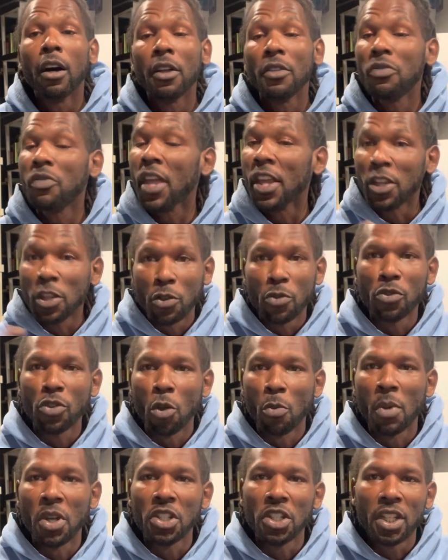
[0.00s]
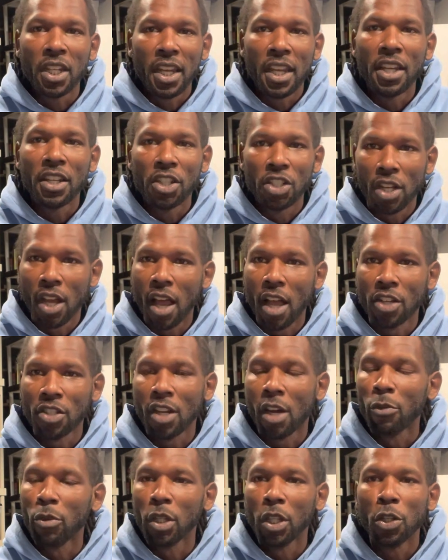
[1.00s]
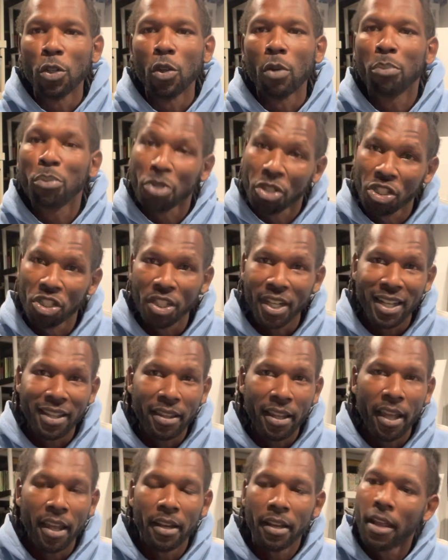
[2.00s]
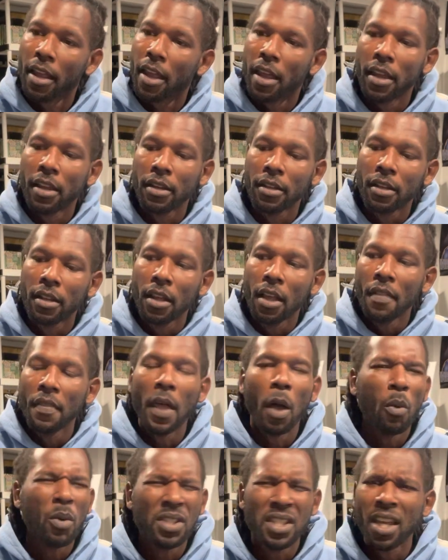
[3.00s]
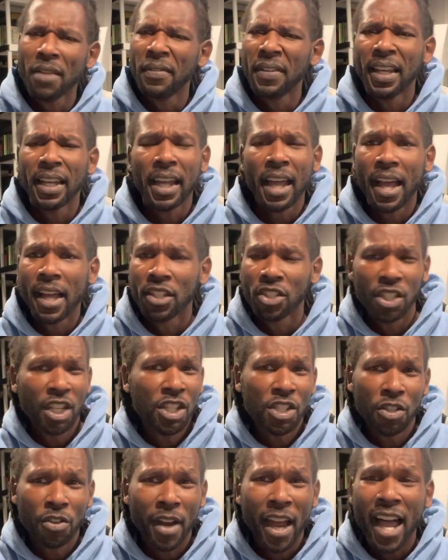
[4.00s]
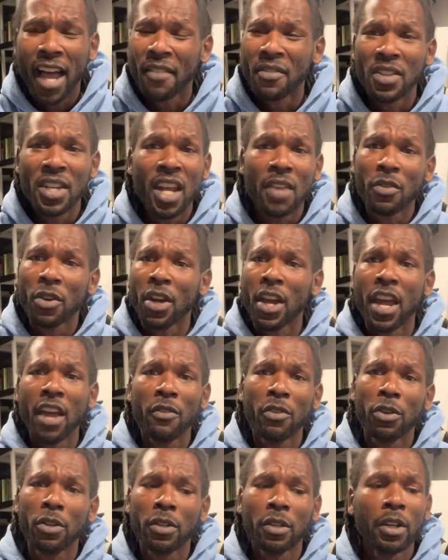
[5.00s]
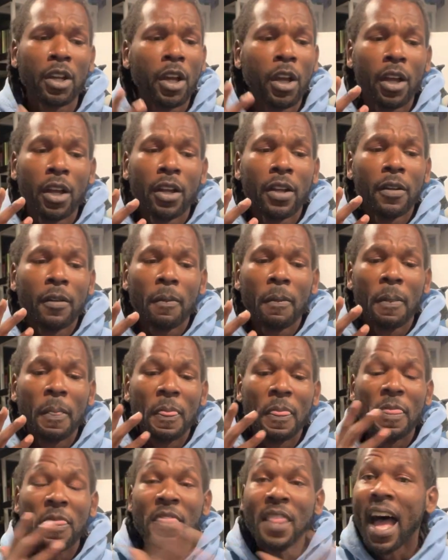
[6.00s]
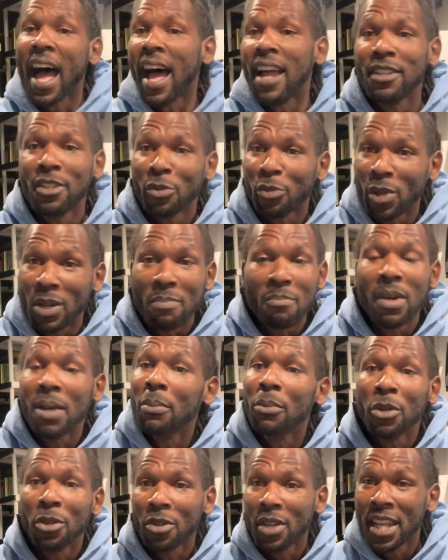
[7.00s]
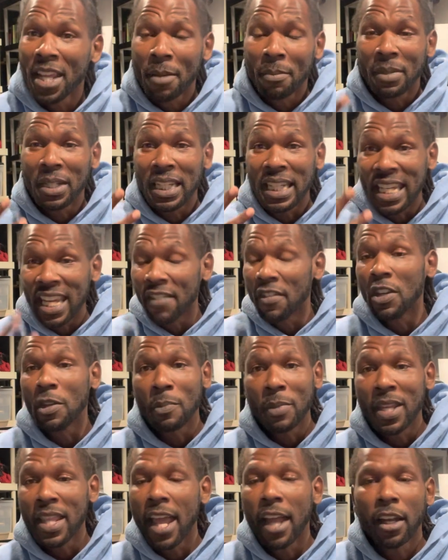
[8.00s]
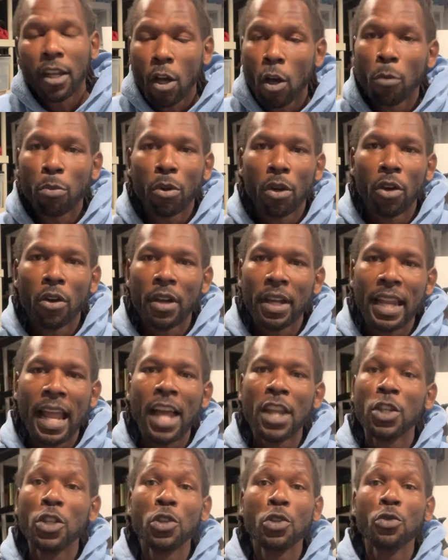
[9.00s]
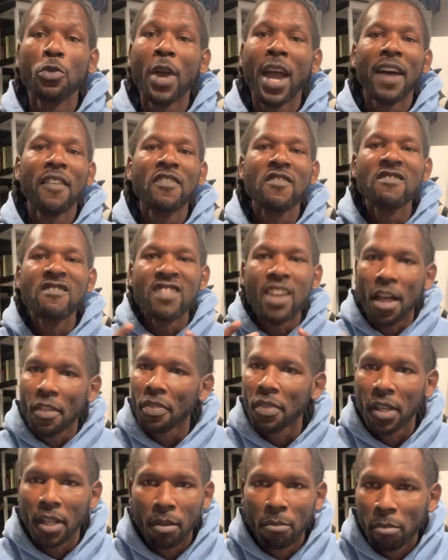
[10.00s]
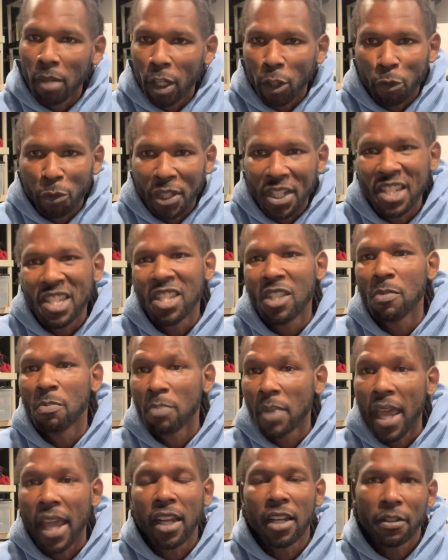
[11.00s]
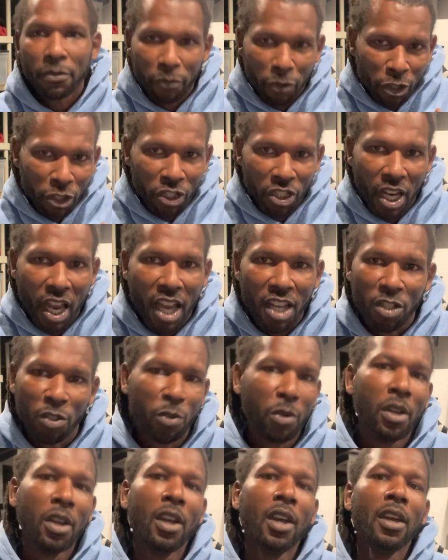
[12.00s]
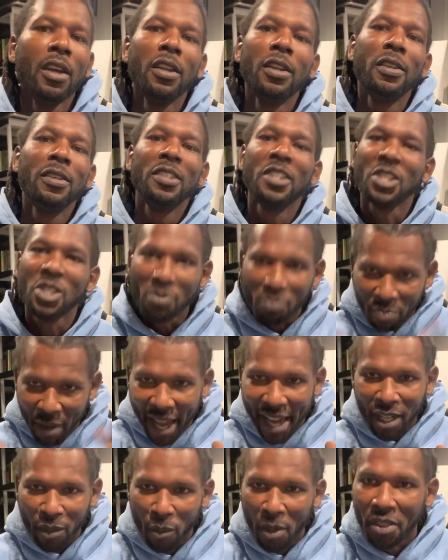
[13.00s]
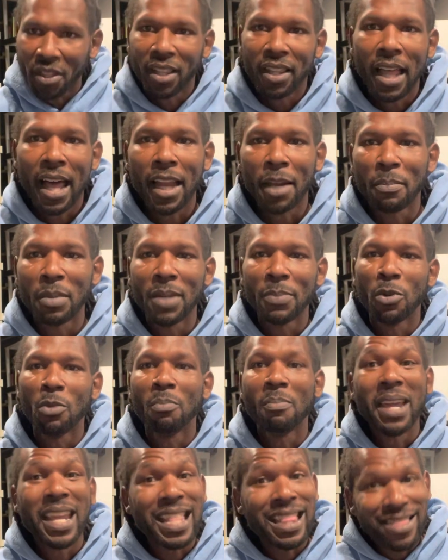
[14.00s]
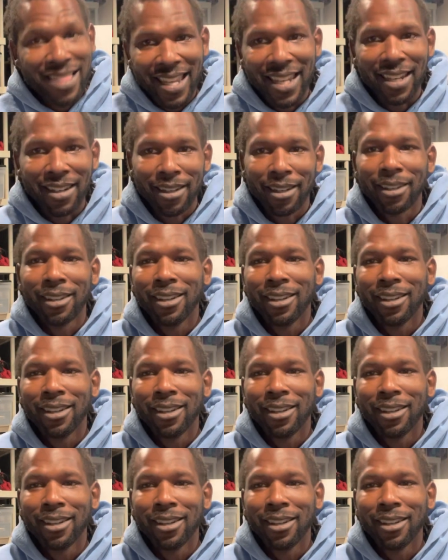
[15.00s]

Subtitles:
Thank you so much again, Josh. I really do appreciate that. And that was definitely a kind gesture. I have never, ever not remembered him giving me that GoPro. And I do have nothing but respect for Josh, despite what a lot of people may think.